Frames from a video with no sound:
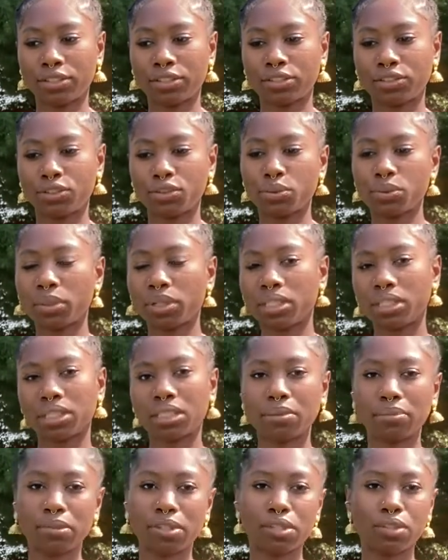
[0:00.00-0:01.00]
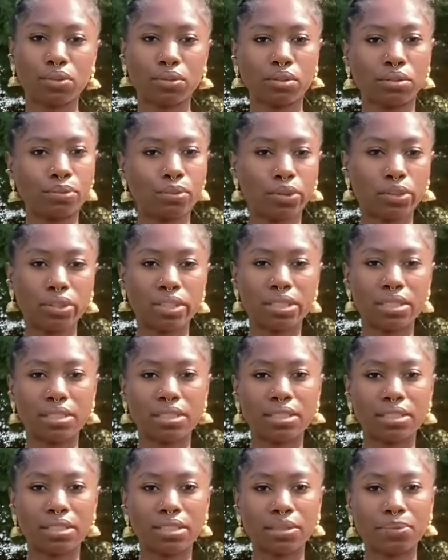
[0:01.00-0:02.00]
You want to keep the soil moist,
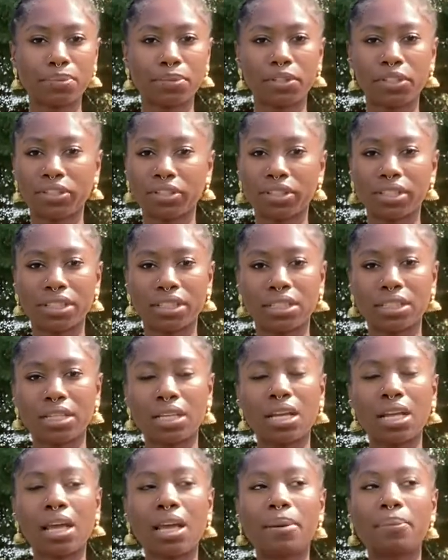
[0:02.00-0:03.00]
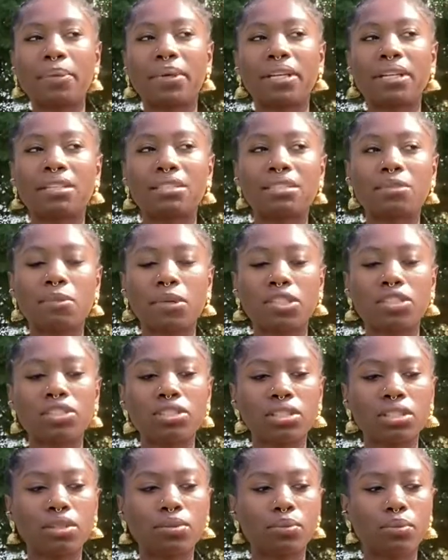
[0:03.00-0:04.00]
period. But
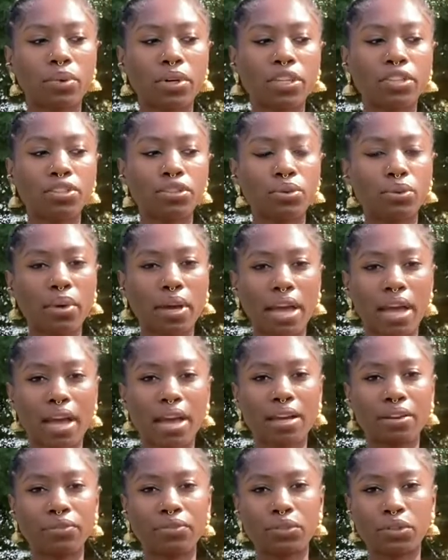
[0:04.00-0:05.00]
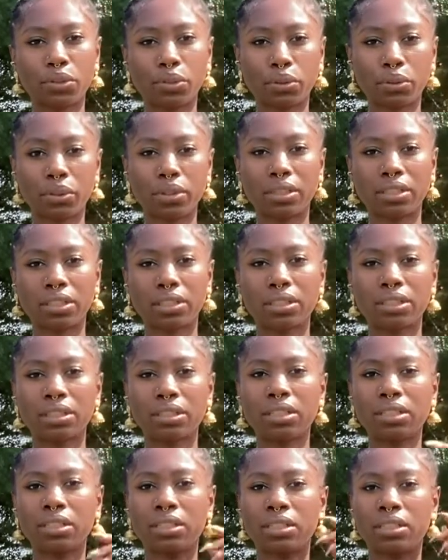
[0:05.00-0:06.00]
especially when you have your
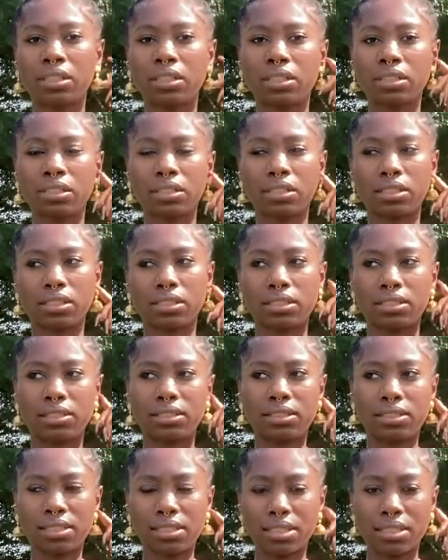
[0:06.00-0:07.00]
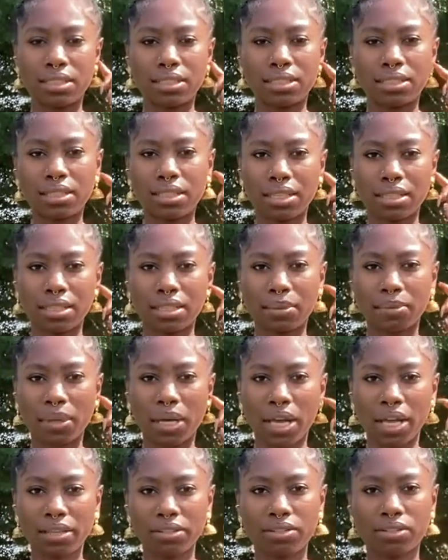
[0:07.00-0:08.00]
seeds in the
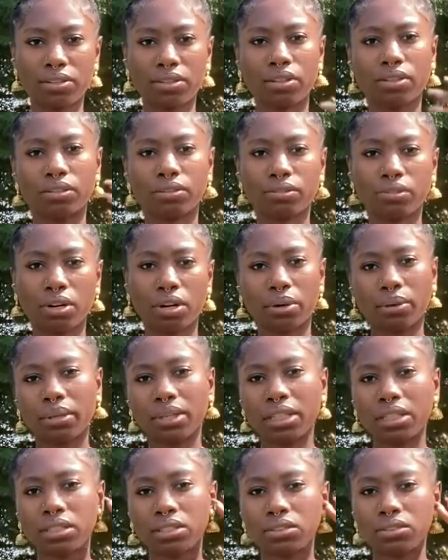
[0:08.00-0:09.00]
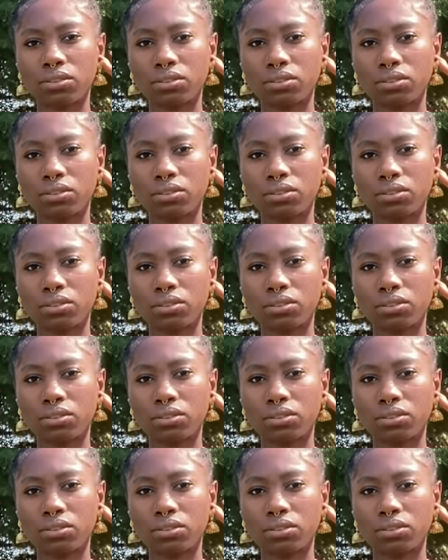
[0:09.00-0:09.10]
pots and they're growing,